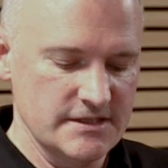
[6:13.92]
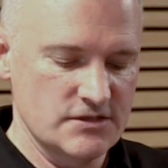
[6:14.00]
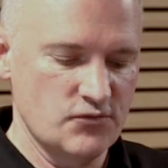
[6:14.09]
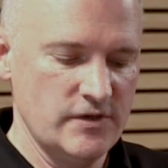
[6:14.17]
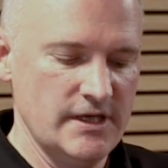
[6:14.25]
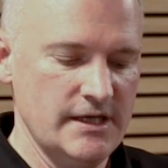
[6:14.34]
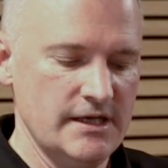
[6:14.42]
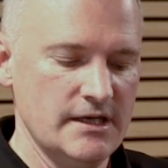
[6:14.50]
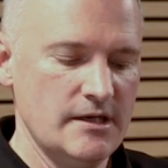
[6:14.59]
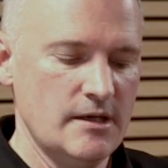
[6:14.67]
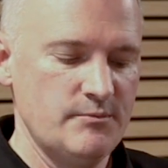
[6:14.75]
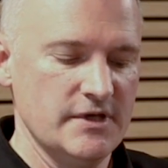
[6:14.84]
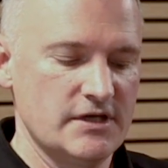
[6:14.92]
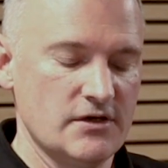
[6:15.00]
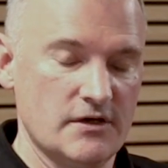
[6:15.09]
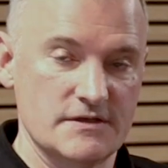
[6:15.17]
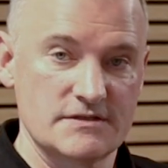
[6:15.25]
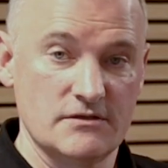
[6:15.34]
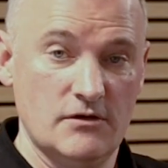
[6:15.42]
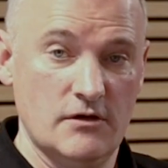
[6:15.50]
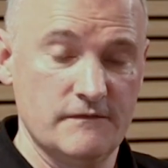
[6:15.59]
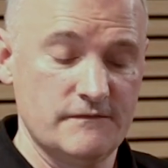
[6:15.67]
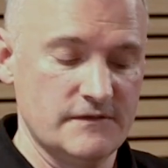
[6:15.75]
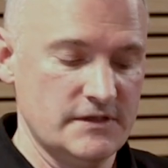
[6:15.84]
is really because
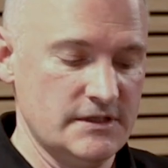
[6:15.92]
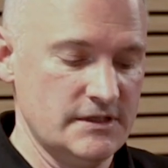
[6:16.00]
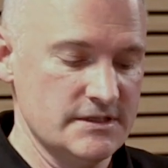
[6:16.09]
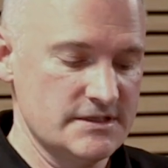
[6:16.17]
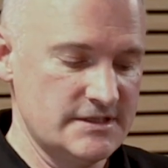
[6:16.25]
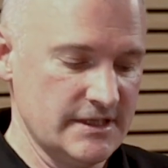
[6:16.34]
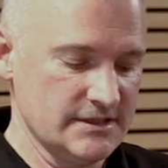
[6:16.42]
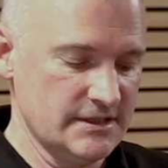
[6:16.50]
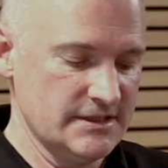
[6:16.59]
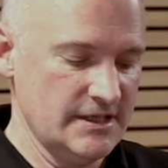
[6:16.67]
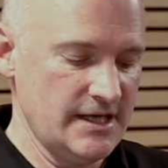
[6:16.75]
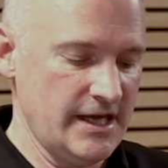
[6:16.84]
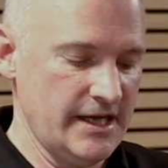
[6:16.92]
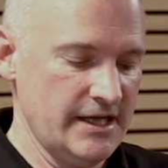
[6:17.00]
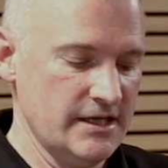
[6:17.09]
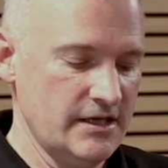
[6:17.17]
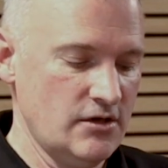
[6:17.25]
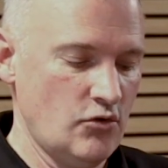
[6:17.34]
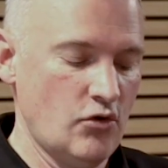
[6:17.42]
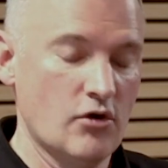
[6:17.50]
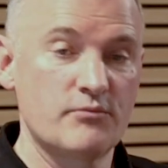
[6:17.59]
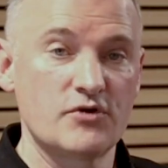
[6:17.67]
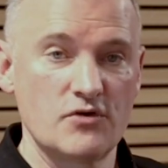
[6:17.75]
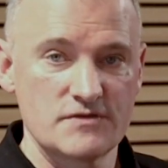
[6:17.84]
of signal delay or
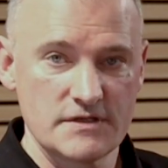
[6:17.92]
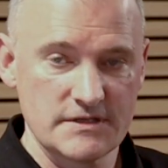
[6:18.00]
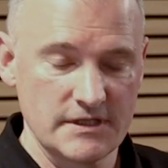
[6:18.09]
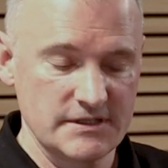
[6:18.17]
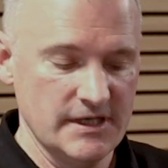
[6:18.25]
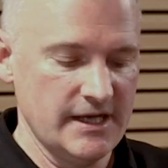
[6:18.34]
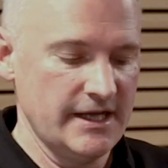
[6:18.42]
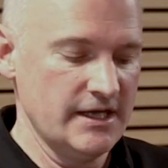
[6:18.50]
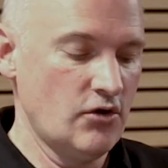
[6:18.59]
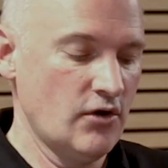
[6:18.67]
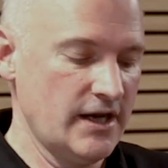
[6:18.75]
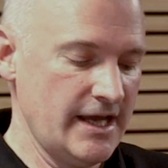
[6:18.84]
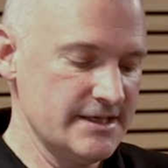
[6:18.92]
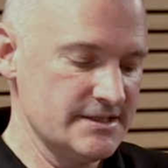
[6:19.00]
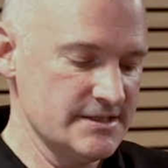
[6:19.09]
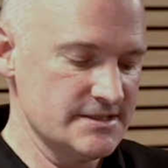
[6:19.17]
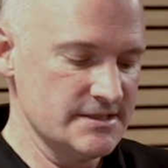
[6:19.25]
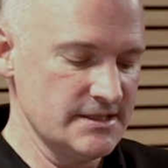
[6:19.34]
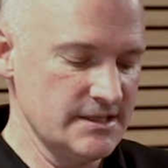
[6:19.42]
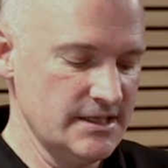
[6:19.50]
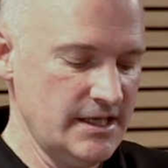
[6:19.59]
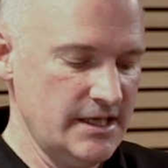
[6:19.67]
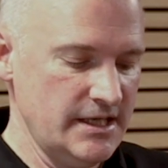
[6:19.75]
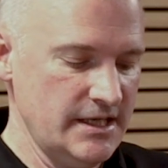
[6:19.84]
processing delay or latency
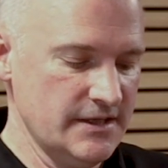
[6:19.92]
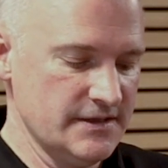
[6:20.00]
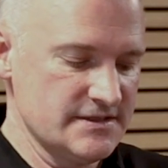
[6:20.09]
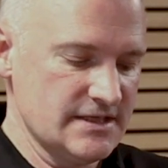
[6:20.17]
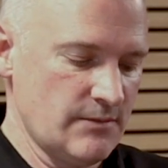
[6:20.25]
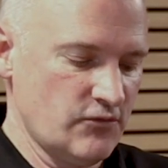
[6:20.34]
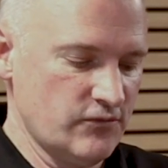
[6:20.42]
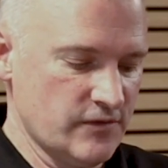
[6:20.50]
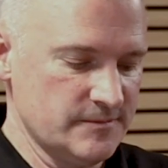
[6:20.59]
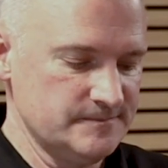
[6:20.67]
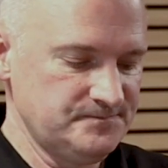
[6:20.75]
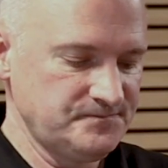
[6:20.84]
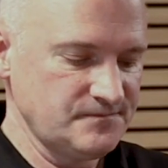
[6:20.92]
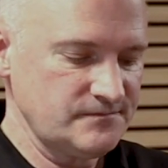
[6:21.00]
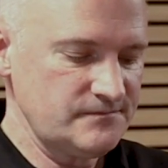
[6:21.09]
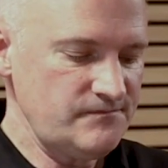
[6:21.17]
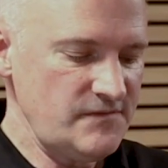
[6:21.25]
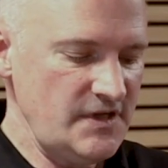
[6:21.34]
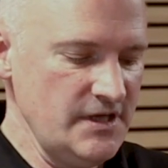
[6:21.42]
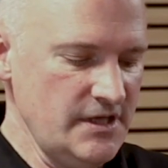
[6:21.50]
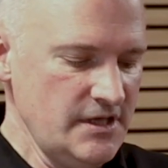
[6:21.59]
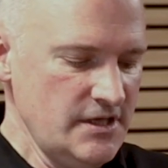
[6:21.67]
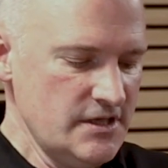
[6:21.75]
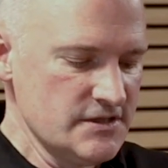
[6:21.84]
in the subwoofer.
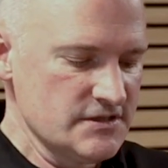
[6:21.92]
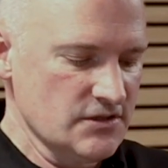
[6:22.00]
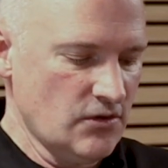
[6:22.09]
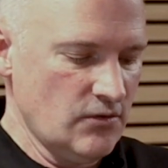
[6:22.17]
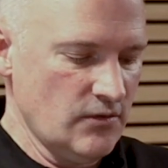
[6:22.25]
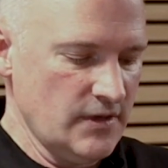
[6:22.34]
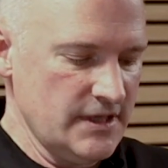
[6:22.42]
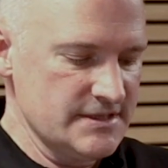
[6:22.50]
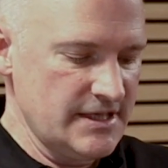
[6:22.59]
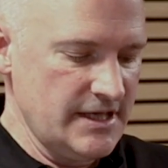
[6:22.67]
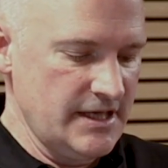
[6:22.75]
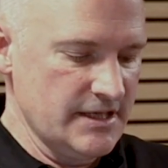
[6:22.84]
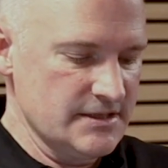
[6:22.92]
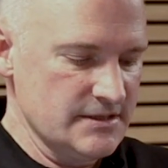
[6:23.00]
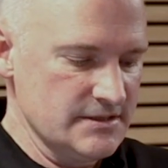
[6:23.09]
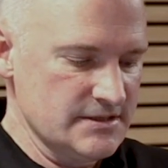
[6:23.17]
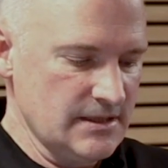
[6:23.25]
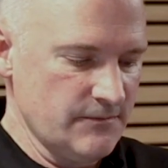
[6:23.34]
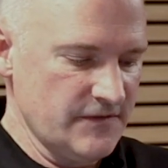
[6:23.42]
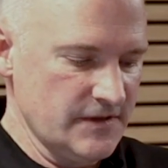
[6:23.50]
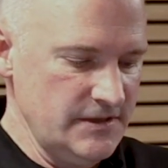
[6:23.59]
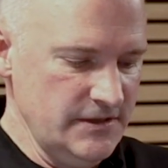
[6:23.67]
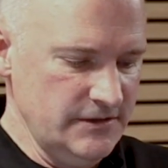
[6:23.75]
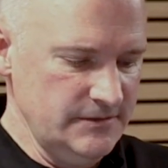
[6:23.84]
So let's add something
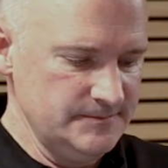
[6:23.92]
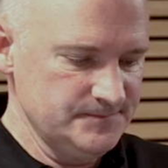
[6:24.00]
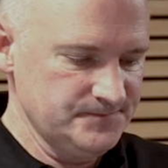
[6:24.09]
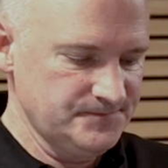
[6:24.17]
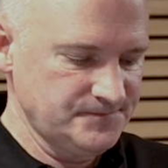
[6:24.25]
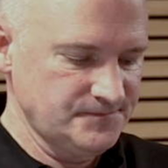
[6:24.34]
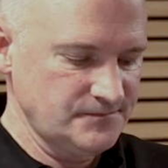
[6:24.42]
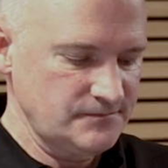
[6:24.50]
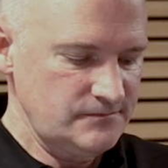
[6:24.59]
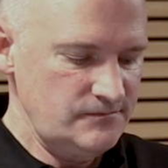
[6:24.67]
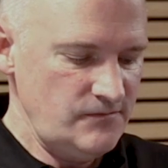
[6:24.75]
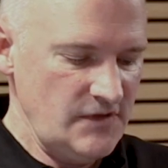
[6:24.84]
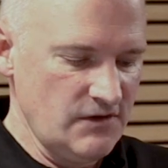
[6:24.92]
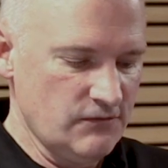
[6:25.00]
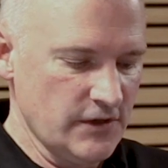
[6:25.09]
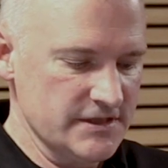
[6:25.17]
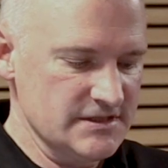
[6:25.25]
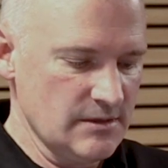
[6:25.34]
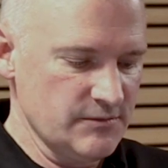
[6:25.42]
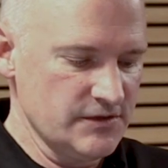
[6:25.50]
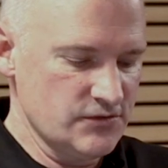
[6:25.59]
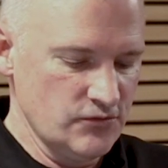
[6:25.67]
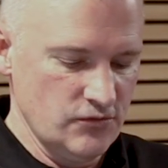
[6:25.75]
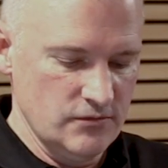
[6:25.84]
here, for example,
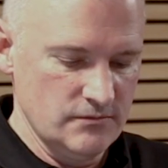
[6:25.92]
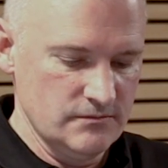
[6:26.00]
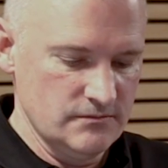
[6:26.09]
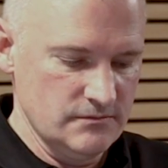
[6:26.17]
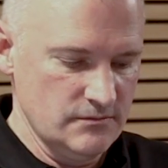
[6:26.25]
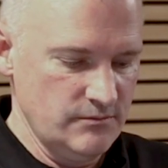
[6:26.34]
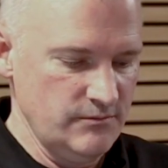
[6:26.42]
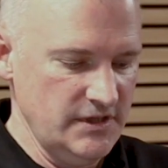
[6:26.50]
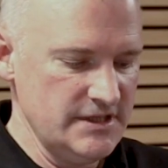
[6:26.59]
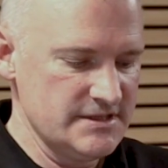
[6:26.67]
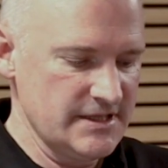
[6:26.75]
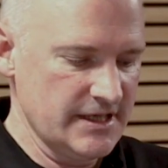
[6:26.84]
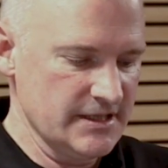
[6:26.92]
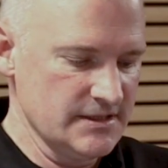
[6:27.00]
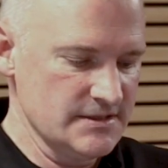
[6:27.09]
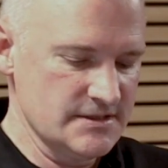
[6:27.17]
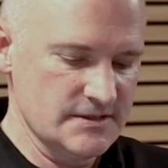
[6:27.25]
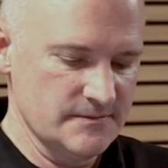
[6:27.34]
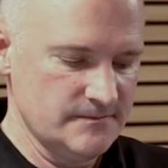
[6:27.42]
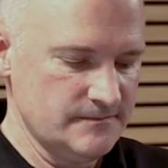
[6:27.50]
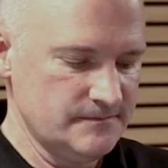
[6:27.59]
2 milliseconds,